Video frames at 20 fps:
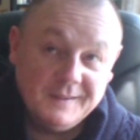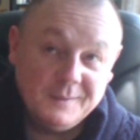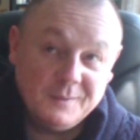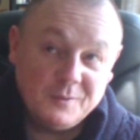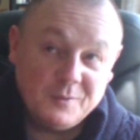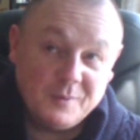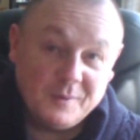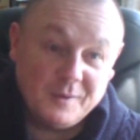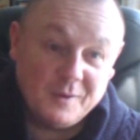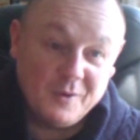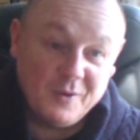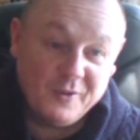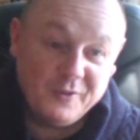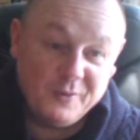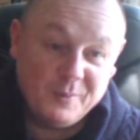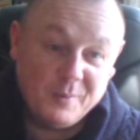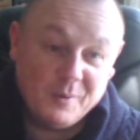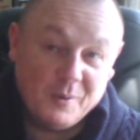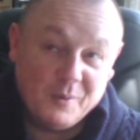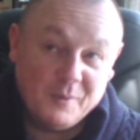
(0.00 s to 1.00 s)
between the
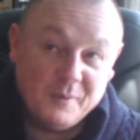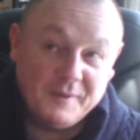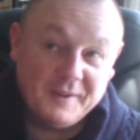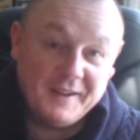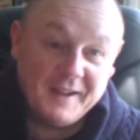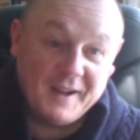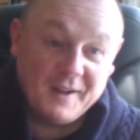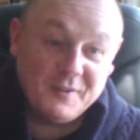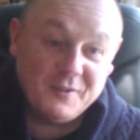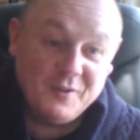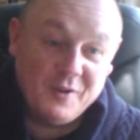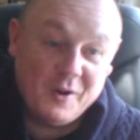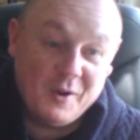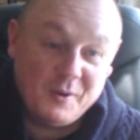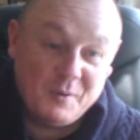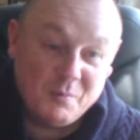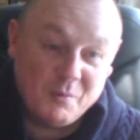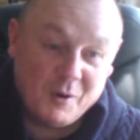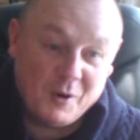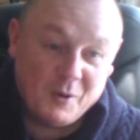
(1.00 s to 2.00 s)
hospital and the
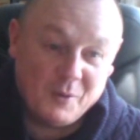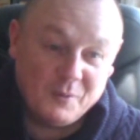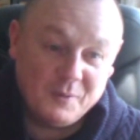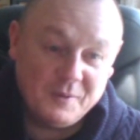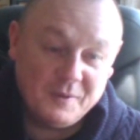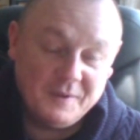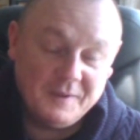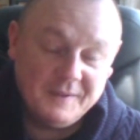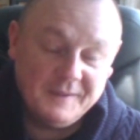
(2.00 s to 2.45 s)
outside world.